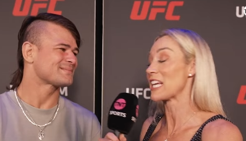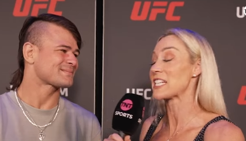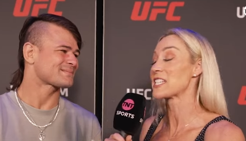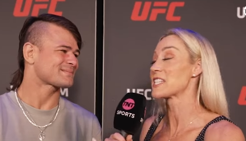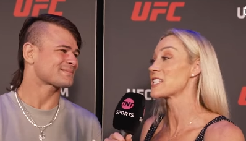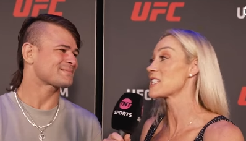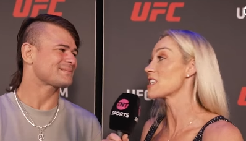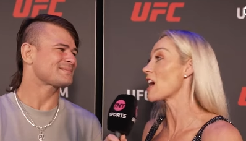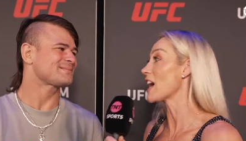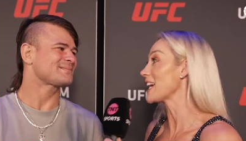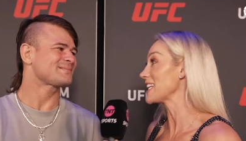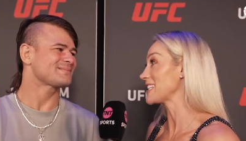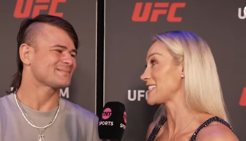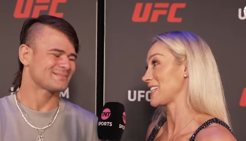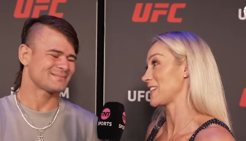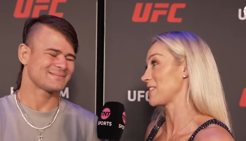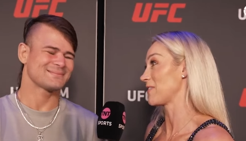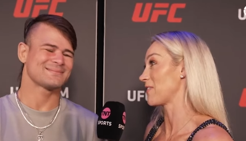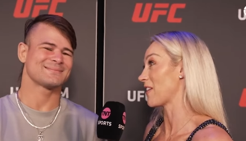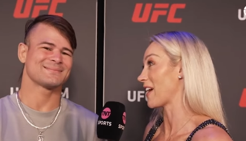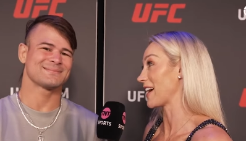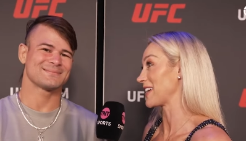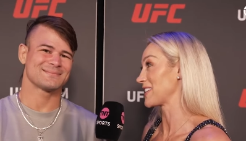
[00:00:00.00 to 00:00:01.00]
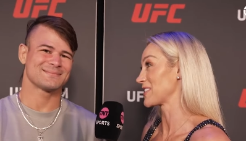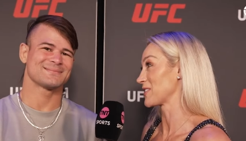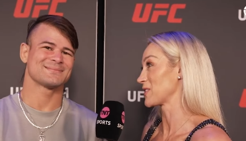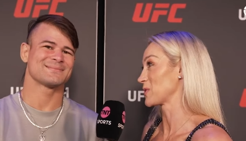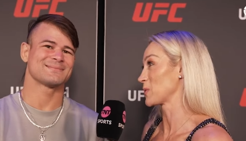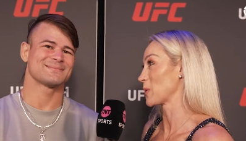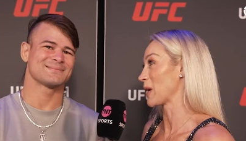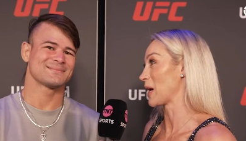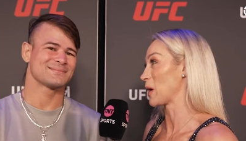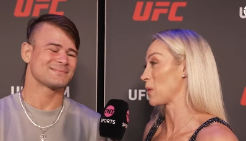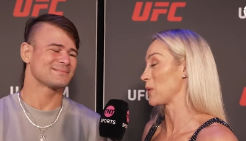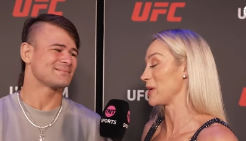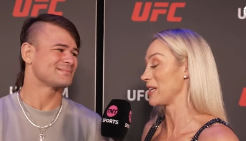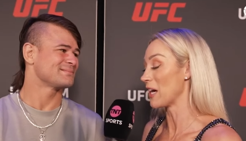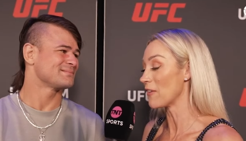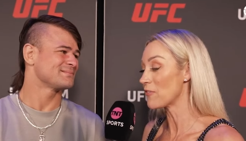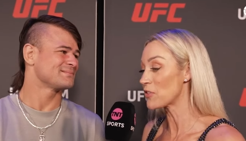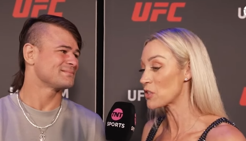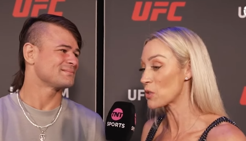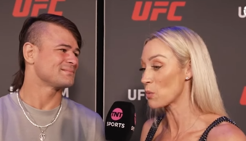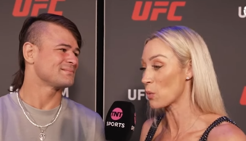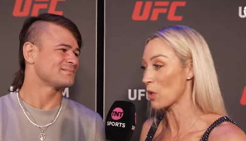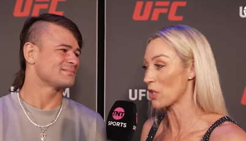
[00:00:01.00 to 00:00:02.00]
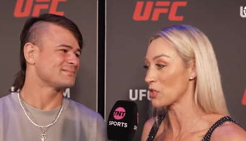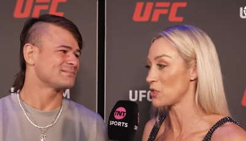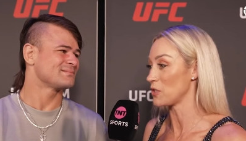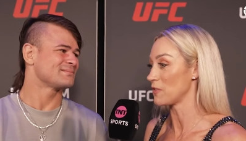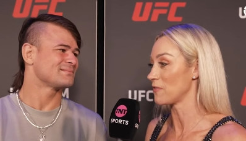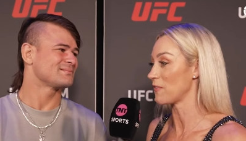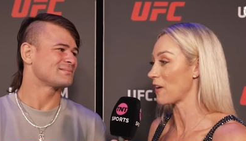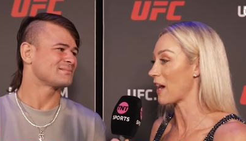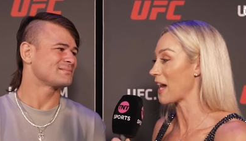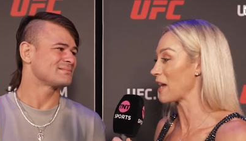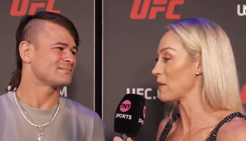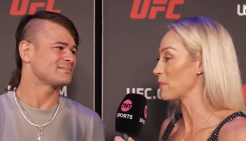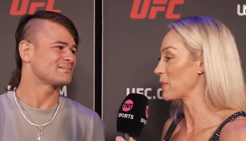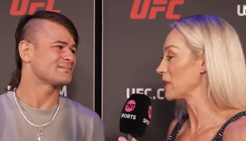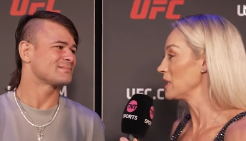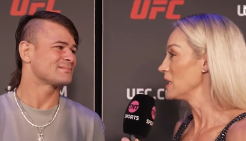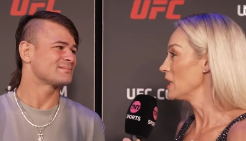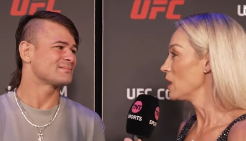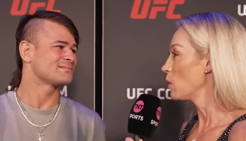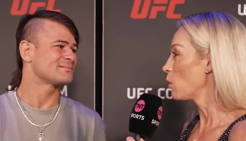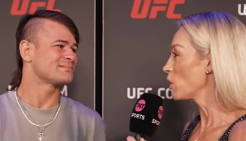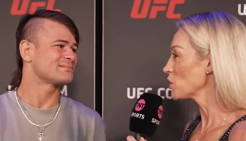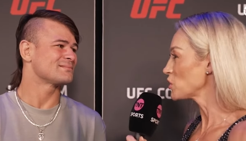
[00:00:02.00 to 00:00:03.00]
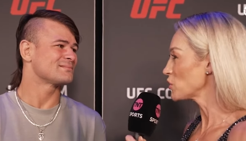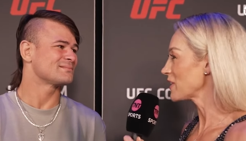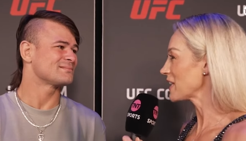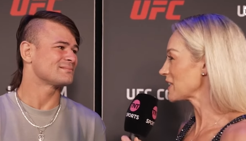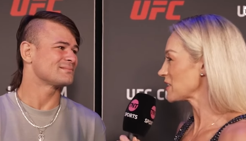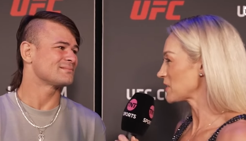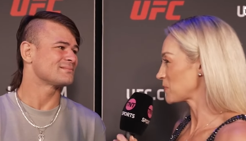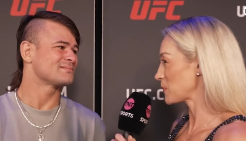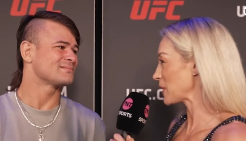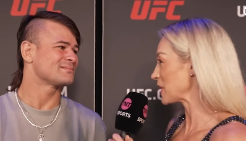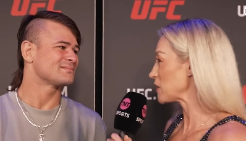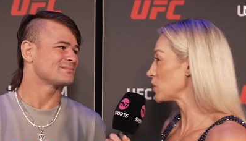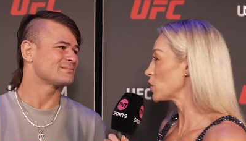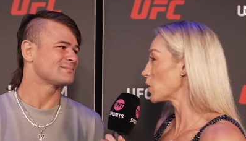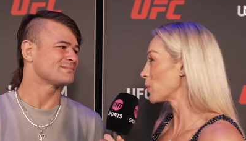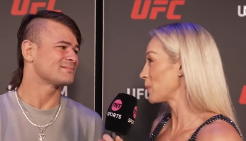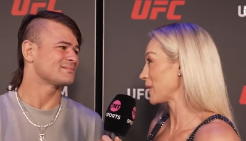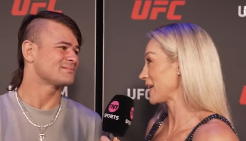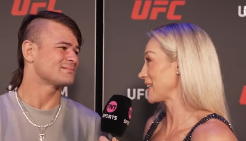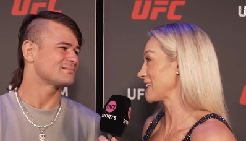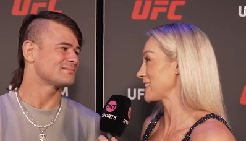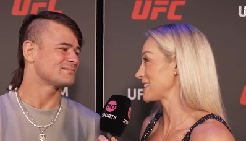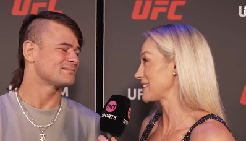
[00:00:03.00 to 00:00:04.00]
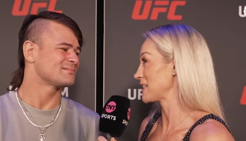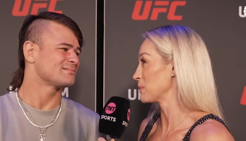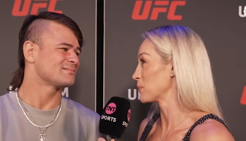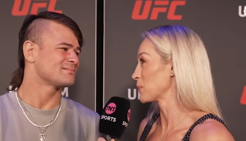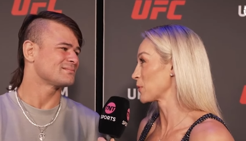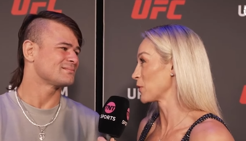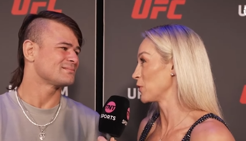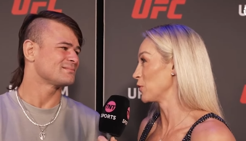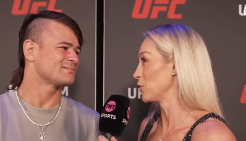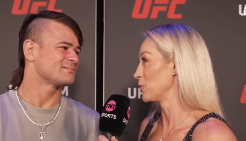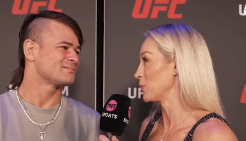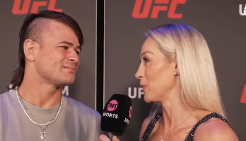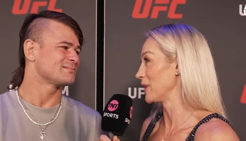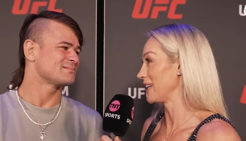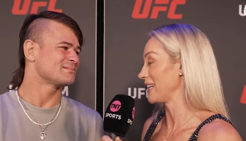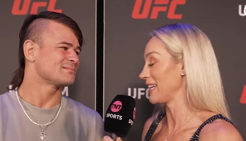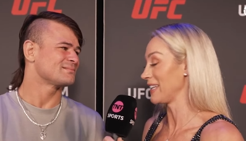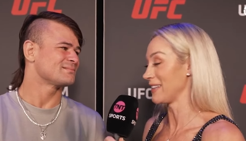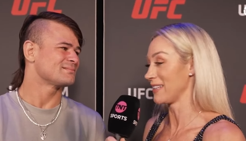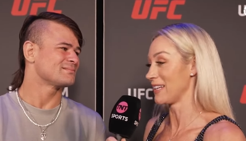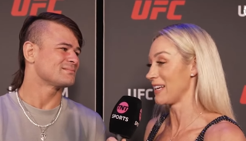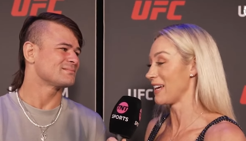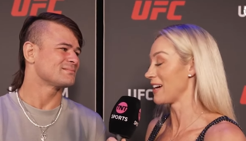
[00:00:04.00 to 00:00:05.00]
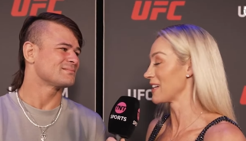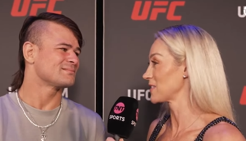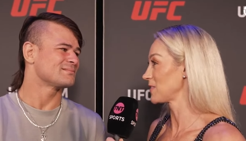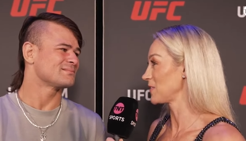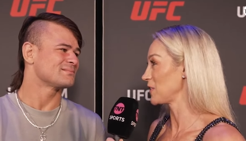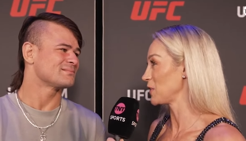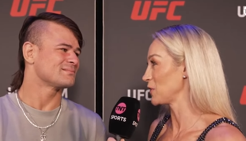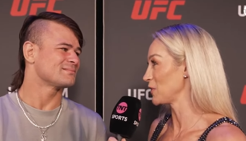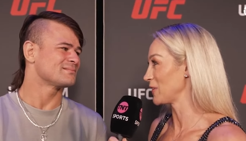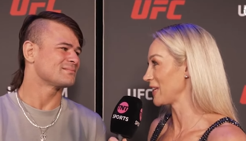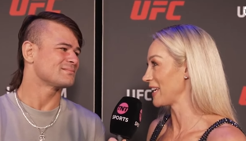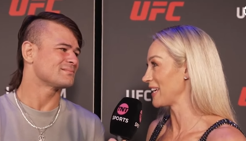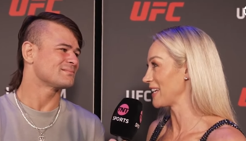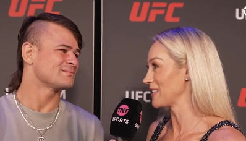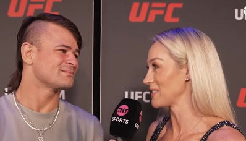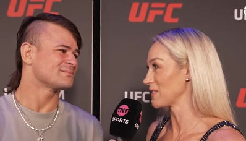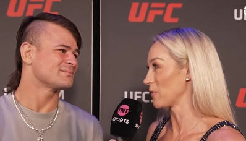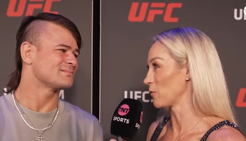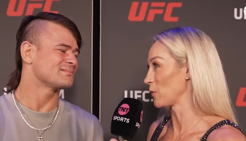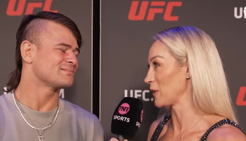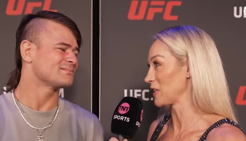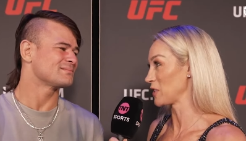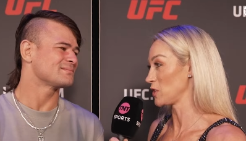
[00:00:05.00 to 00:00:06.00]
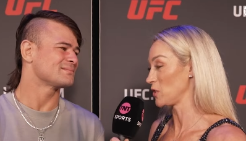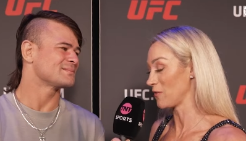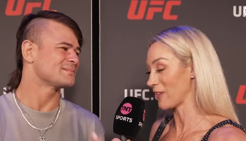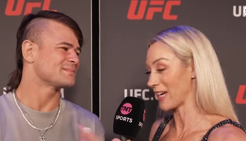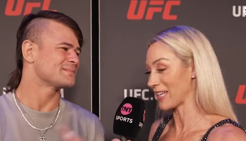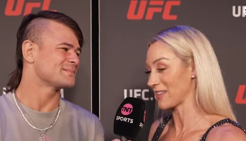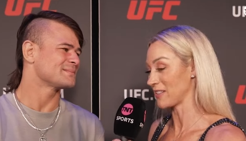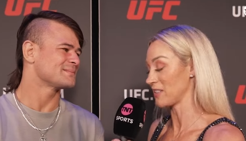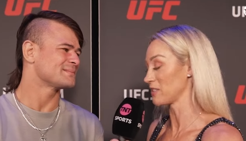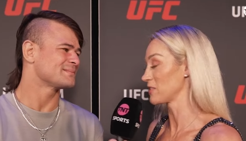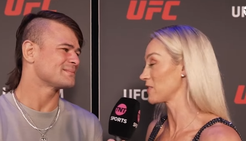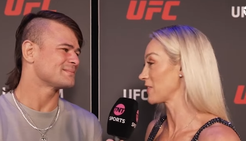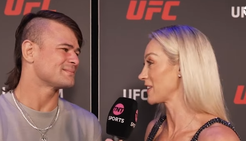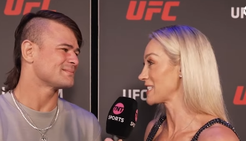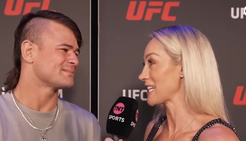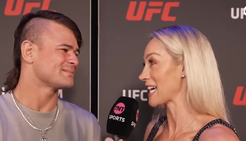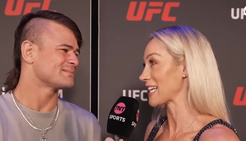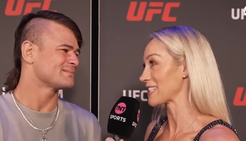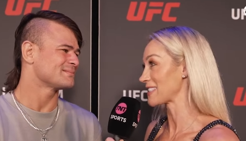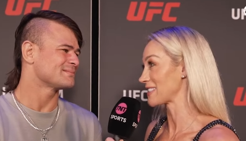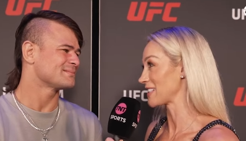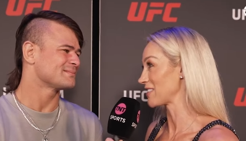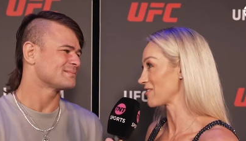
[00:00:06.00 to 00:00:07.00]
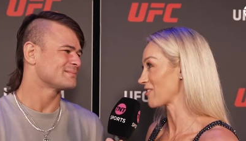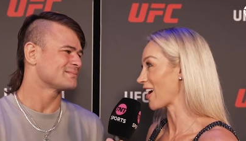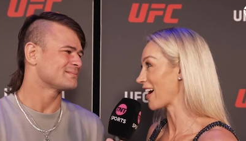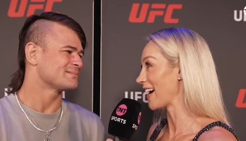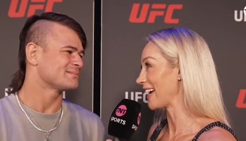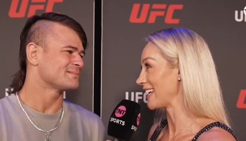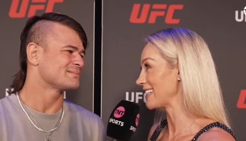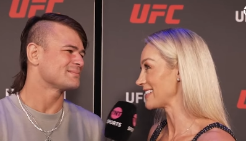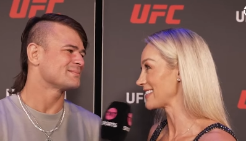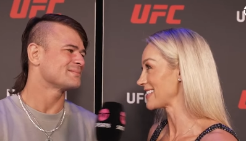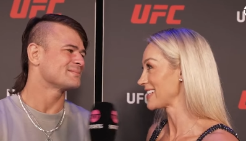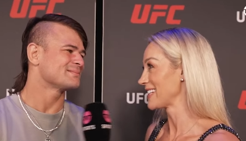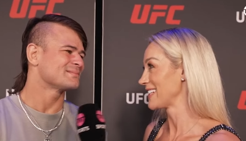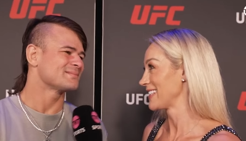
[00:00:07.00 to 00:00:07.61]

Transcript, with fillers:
Speaker 1: exciting fighter as well. We love to watch you fight. But what do you think has been your biggest improvement in the last few years, of which you've had this fantastic rise?